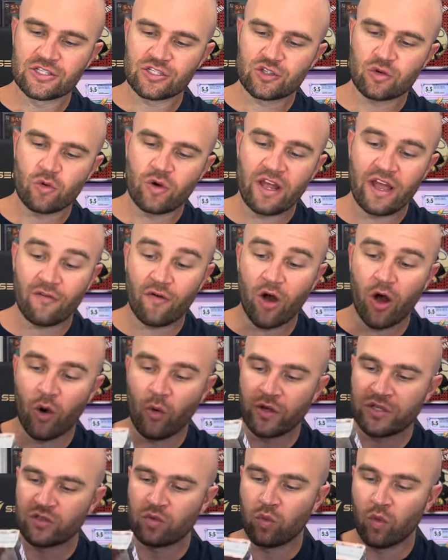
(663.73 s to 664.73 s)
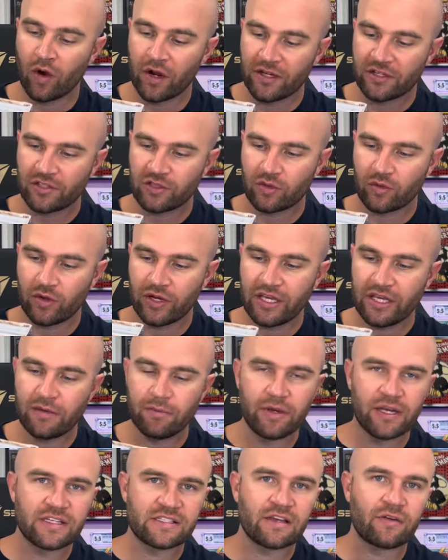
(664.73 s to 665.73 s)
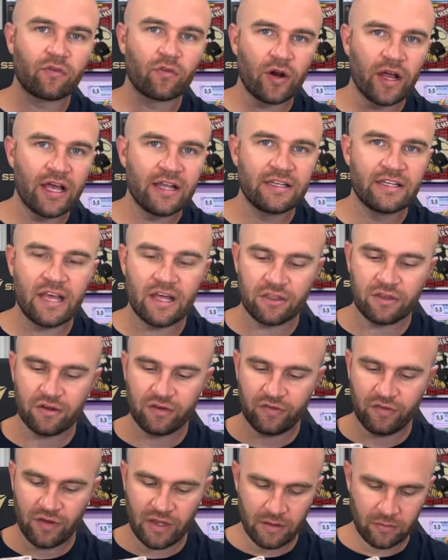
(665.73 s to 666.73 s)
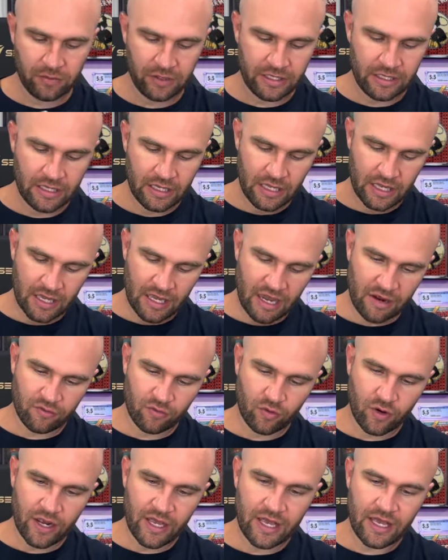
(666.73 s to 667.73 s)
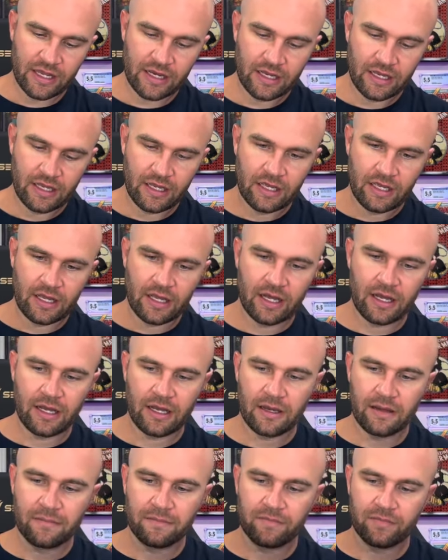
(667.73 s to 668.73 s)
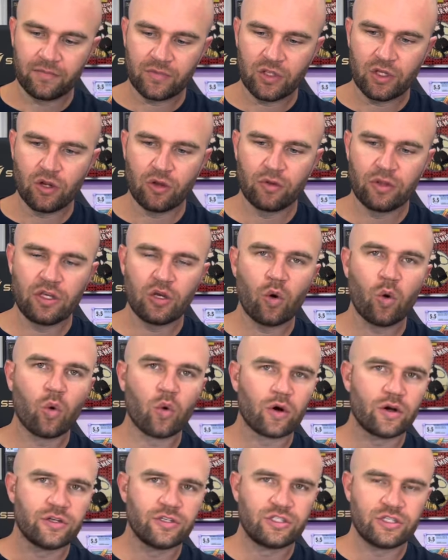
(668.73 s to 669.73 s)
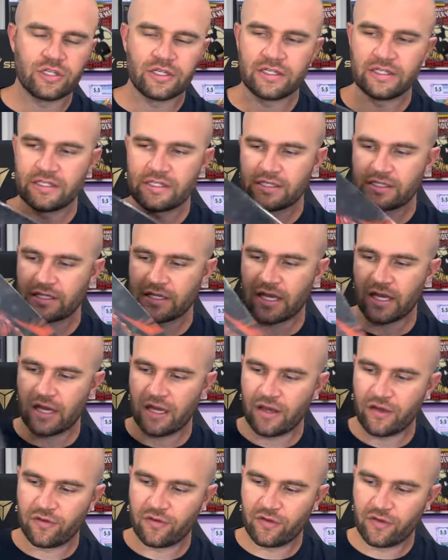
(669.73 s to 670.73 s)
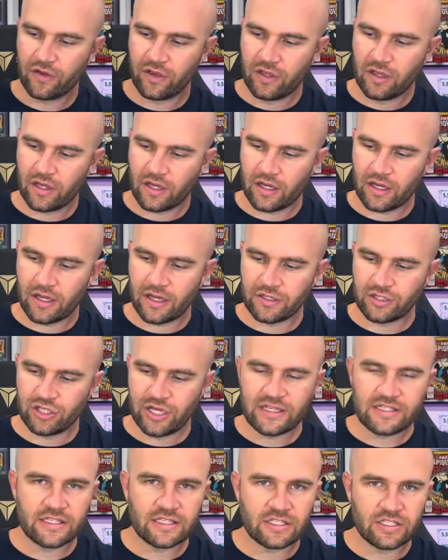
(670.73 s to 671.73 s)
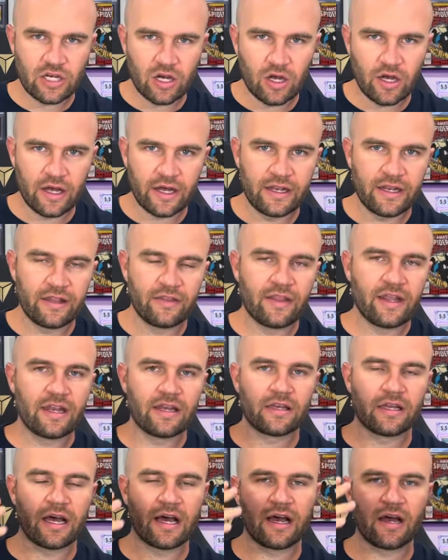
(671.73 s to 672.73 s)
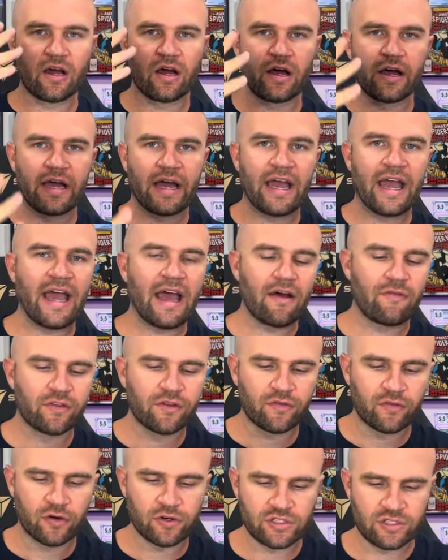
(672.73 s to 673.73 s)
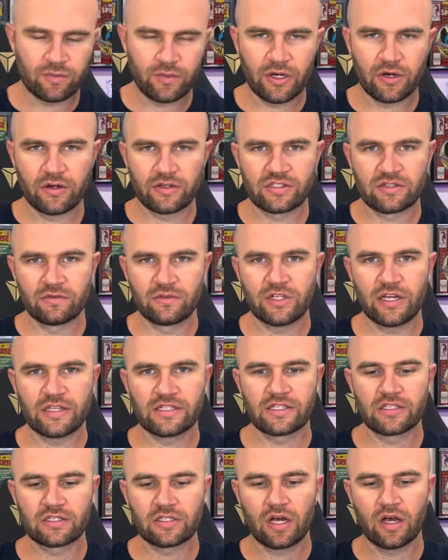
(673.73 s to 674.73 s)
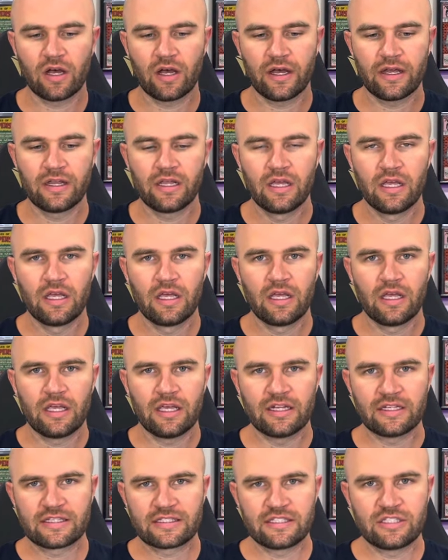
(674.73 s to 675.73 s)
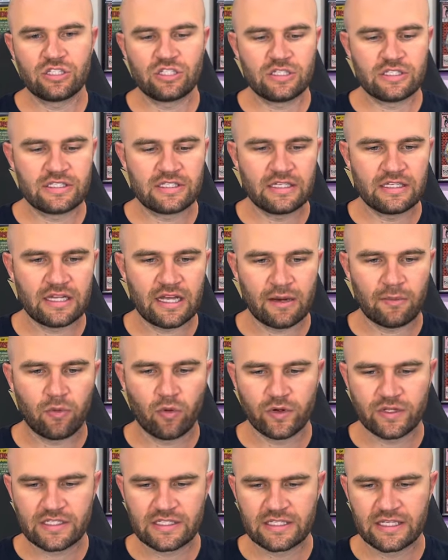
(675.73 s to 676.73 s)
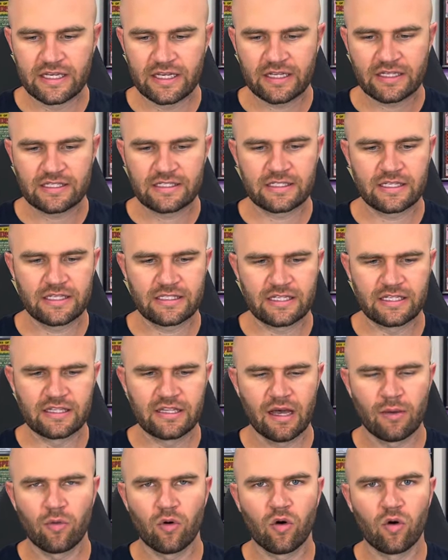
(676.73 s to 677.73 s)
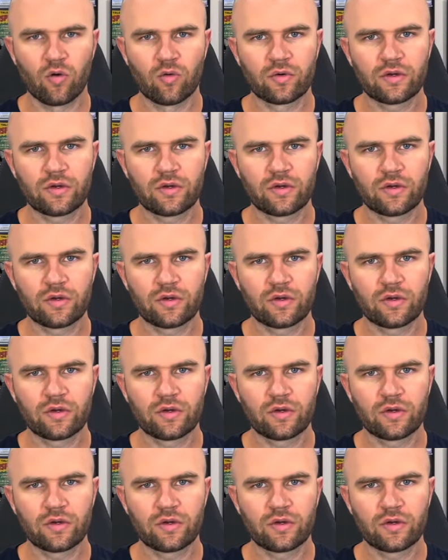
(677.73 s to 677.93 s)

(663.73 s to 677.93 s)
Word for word: story I've always wanted to read because I've read Death in a Family. I've read um, you know the origins of uh, Jason Todd, and then I, I have the first appearance of Jason Todd in a C G C nine point six. It's a double